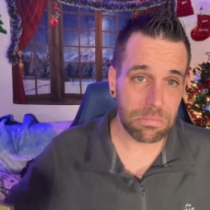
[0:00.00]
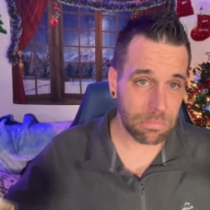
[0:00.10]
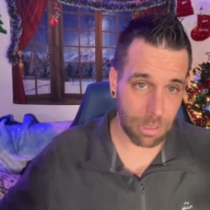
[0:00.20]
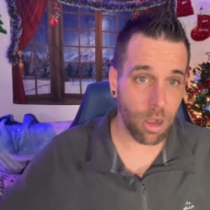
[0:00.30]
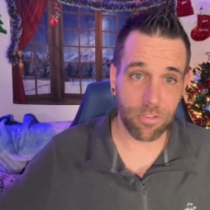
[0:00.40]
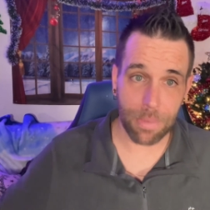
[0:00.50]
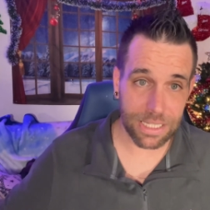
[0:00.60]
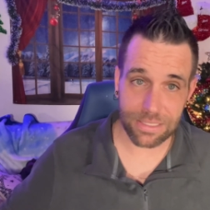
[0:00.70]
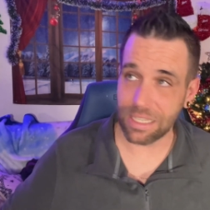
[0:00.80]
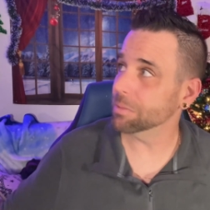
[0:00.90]
off my
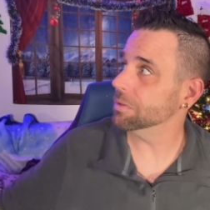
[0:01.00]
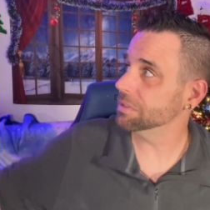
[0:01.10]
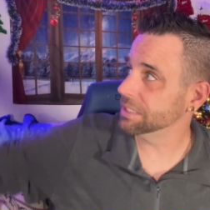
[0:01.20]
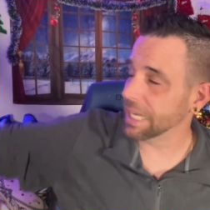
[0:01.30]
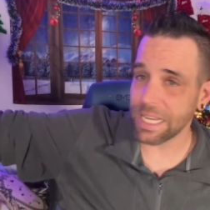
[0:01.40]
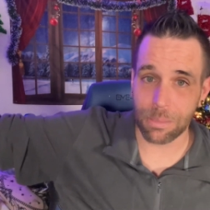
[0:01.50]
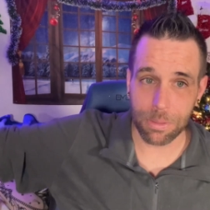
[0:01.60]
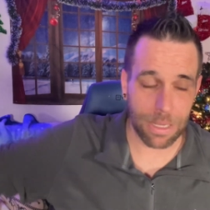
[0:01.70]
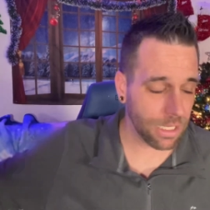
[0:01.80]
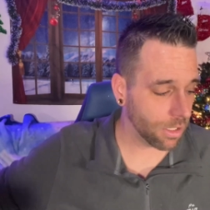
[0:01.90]
table, stacked up
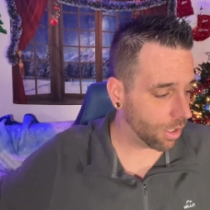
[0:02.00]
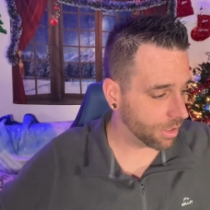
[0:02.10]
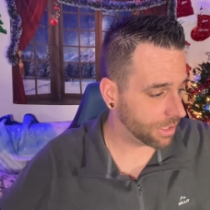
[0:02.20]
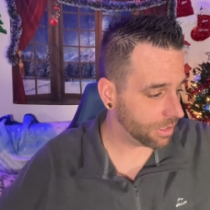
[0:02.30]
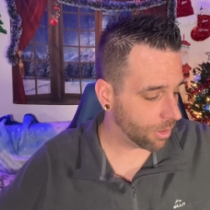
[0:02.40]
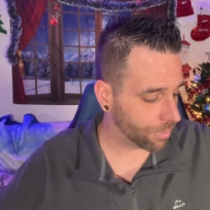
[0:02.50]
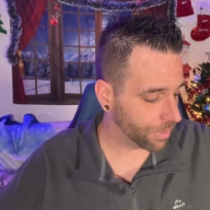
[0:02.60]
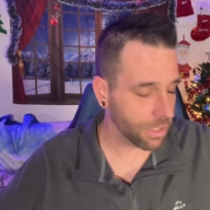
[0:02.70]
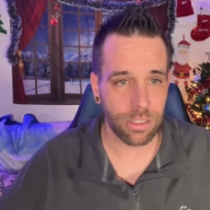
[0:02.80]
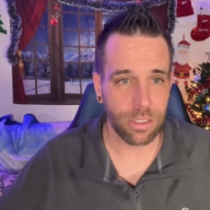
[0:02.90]
in my closet and over
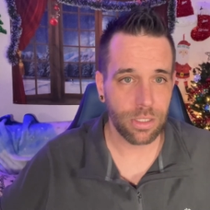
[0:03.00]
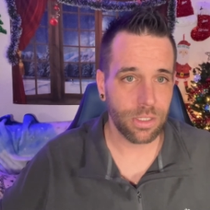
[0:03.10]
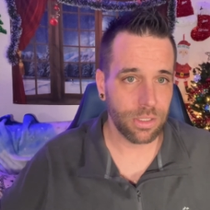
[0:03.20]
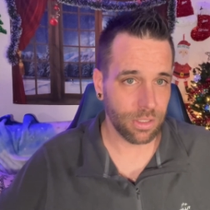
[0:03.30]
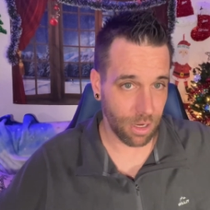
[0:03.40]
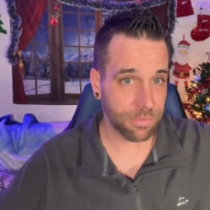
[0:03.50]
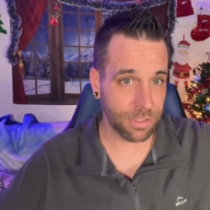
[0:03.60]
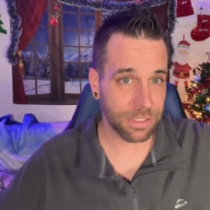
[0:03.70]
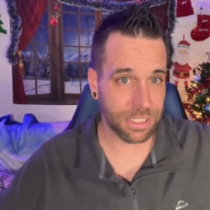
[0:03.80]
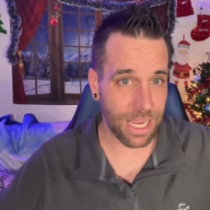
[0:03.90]
here off to
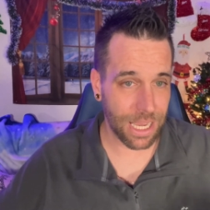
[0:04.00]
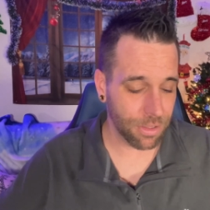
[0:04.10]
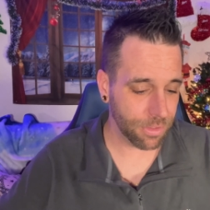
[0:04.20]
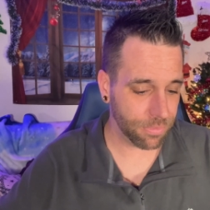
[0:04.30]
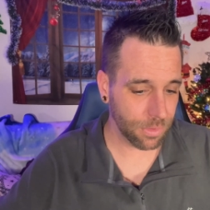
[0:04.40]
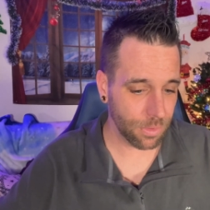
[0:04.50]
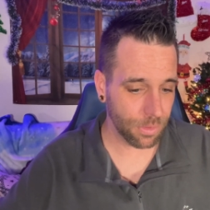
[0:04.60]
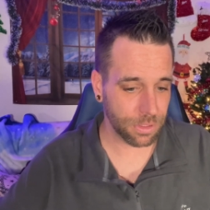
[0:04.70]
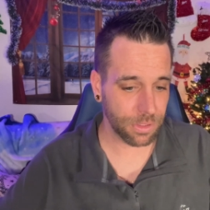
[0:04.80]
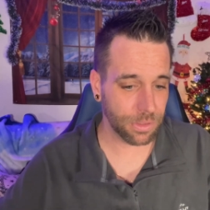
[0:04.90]
the side on the
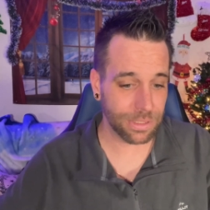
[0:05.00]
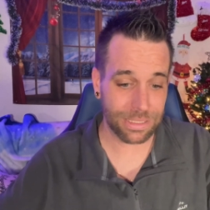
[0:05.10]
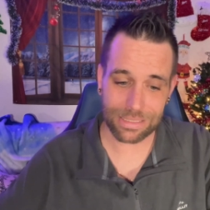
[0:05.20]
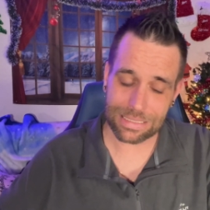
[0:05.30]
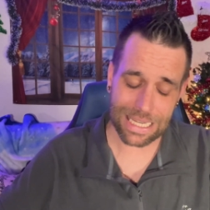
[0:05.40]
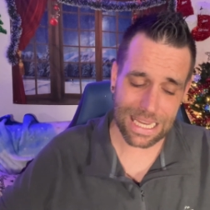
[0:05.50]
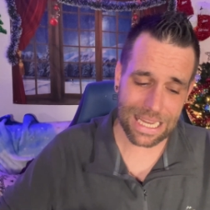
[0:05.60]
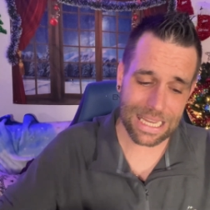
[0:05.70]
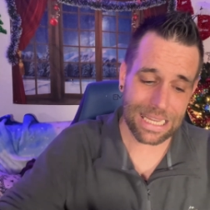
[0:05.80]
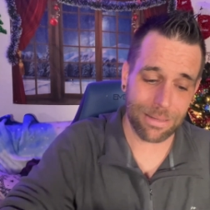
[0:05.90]
floor. So it's
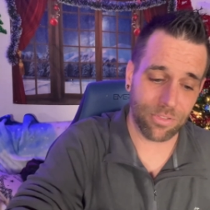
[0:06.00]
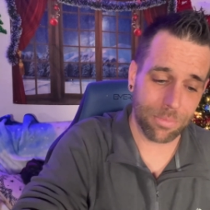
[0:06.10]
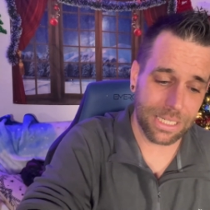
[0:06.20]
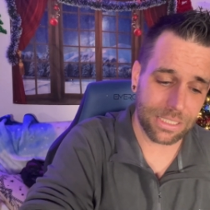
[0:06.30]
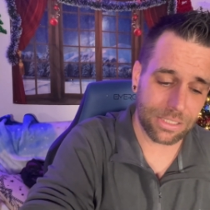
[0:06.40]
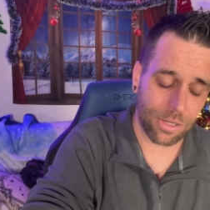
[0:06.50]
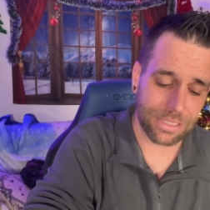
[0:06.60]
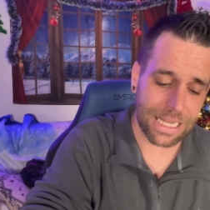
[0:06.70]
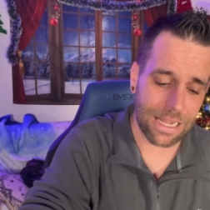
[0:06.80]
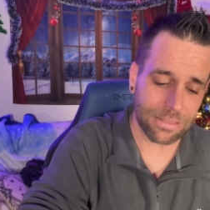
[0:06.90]
time for me to start
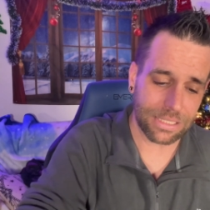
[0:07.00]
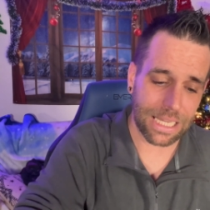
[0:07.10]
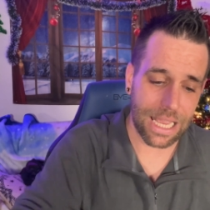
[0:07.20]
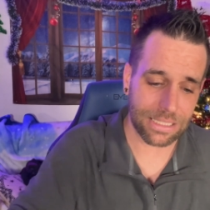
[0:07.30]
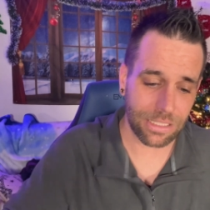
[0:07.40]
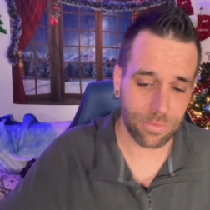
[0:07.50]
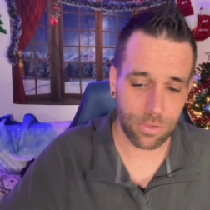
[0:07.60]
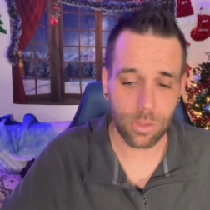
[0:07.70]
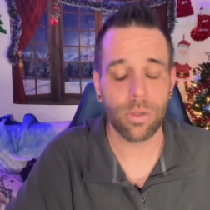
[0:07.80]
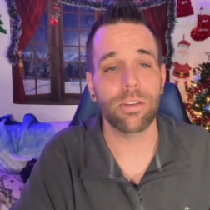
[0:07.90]
downsizing a
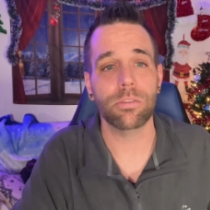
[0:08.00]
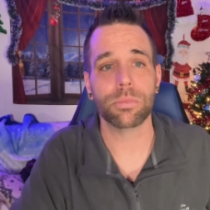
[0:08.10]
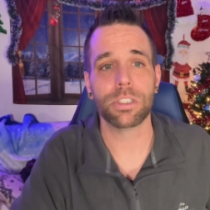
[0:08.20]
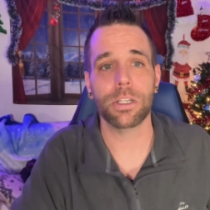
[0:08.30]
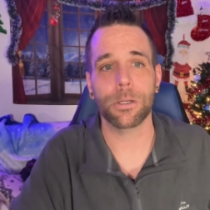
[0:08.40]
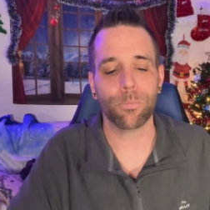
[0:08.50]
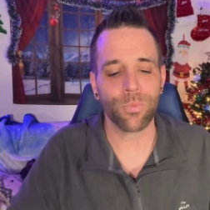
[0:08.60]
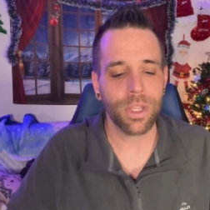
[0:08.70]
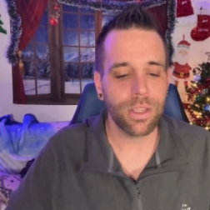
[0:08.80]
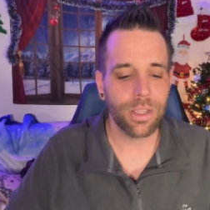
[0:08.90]
few of them. So
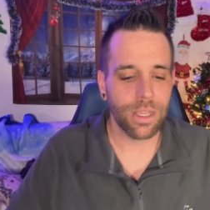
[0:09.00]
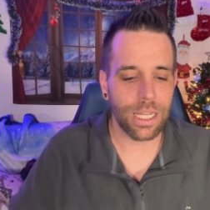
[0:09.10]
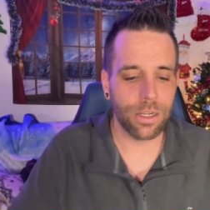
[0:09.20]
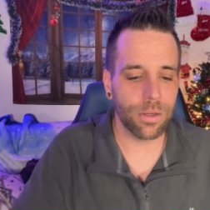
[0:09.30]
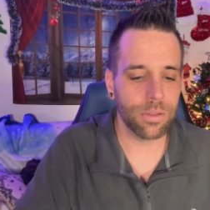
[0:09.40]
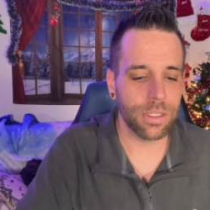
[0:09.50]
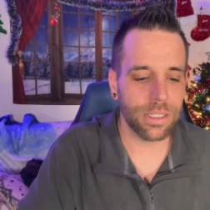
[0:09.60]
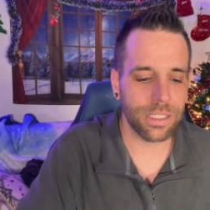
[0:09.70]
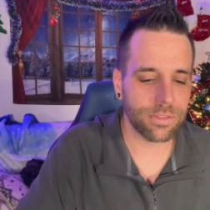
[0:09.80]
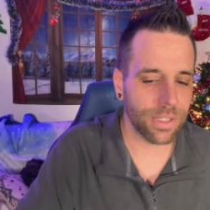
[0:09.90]
I know
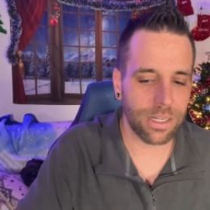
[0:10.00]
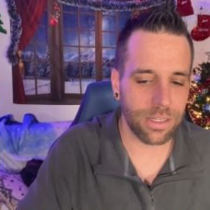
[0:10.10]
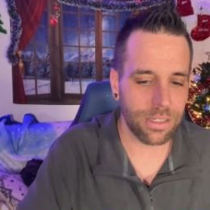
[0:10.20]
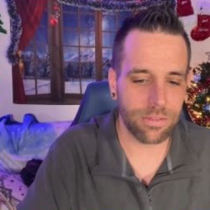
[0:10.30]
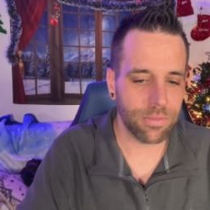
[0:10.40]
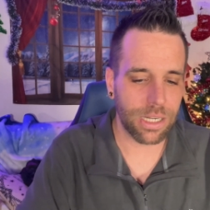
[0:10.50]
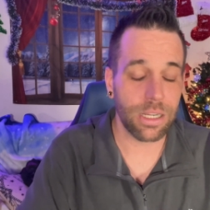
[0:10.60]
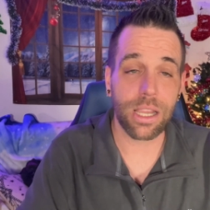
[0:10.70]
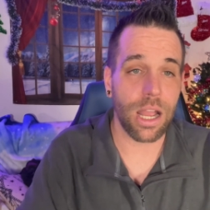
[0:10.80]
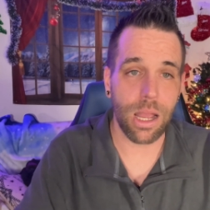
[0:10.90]
that it's very,
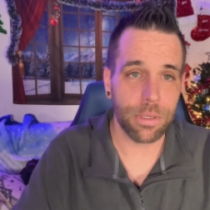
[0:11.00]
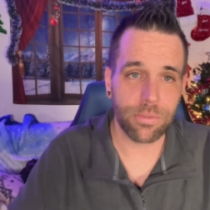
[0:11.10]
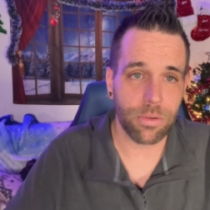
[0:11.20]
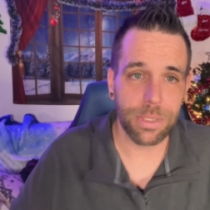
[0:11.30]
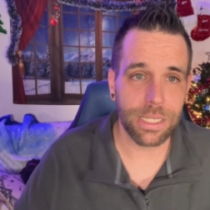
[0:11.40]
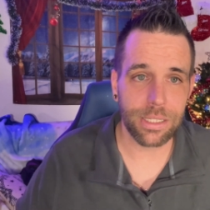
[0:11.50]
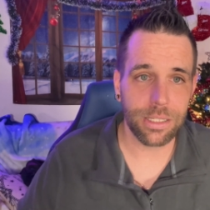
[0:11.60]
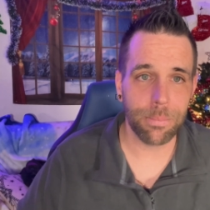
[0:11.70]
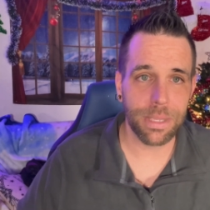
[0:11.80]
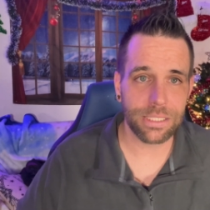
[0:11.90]
very common for me to
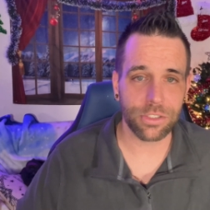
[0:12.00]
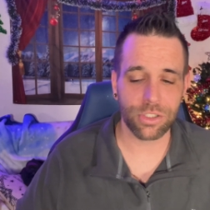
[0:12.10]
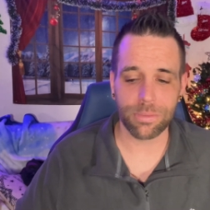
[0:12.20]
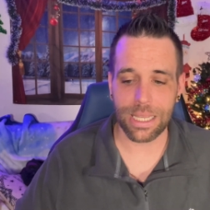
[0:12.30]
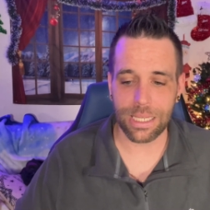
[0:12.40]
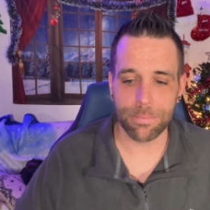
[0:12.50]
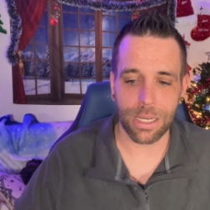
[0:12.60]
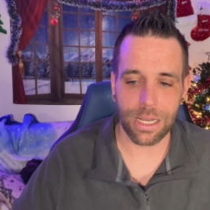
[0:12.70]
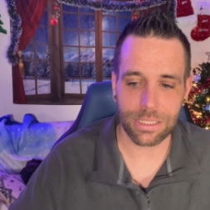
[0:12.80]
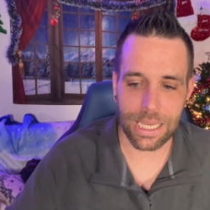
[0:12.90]
get a message in my
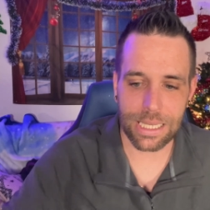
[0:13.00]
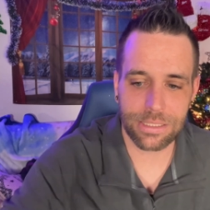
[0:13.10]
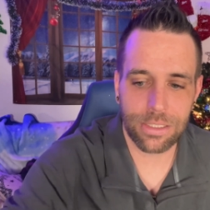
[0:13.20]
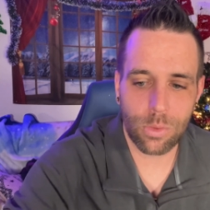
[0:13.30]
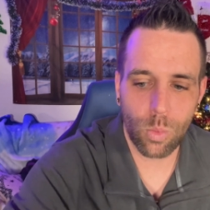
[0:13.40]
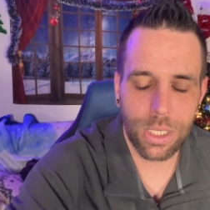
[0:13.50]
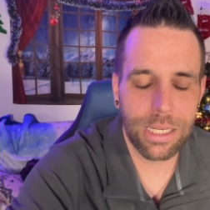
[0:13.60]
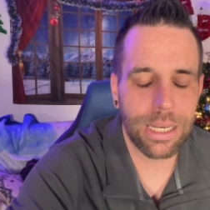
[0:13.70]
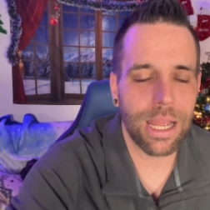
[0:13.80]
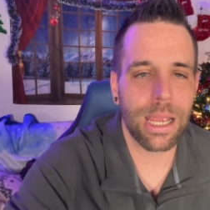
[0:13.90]
inbox asking
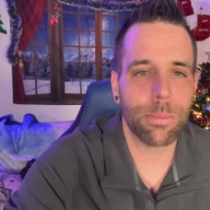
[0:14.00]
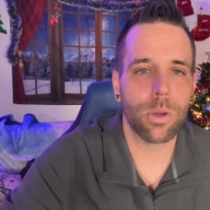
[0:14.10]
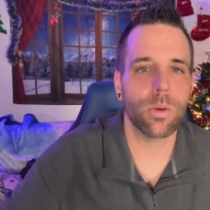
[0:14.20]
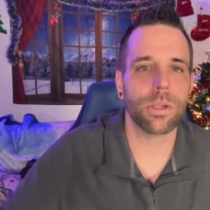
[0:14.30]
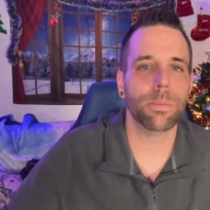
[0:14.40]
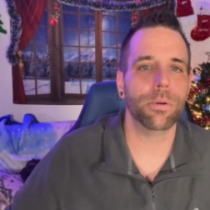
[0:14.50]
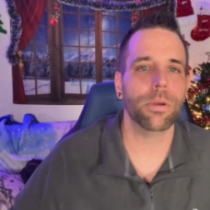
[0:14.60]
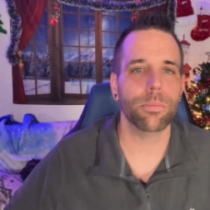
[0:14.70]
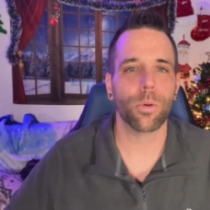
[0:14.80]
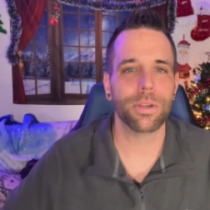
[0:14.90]
when I'm going to put more